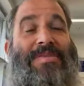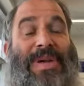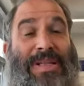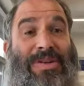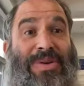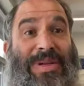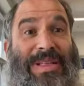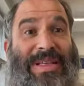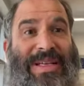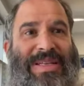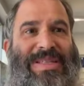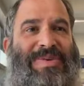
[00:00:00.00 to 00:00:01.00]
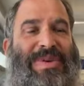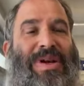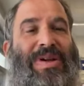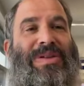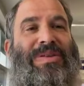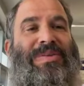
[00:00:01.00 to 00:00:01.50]
and by doing this we
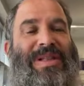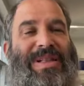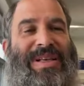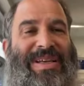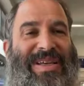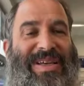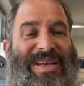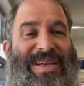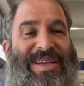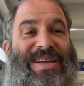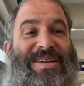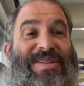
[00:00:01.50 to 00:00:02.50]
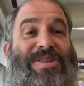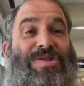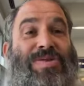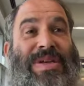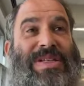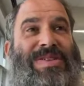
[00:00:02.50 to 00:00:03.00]
ultimately
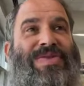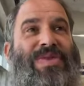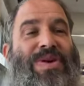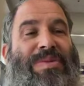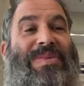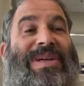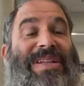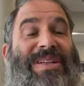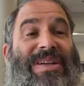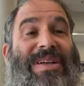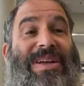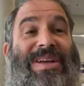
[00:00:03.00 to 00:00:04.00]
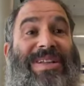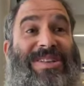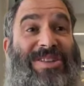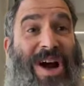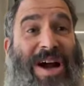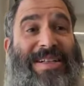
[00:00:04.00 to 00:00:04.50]
transform
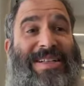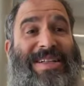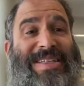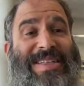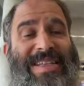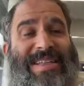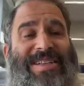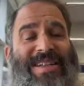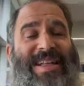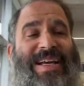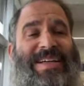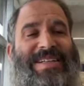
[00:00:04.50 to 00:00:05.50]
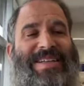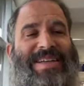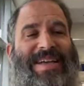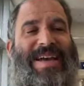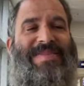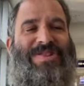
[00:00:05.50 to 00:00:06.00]
darkness into light.
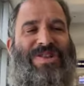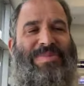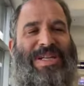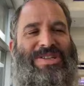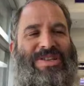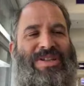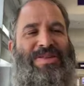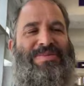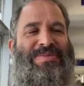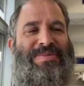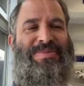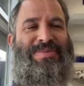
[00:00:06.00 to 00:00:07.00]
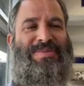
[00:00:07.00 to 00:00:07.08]
Have a Shabbat Shalom.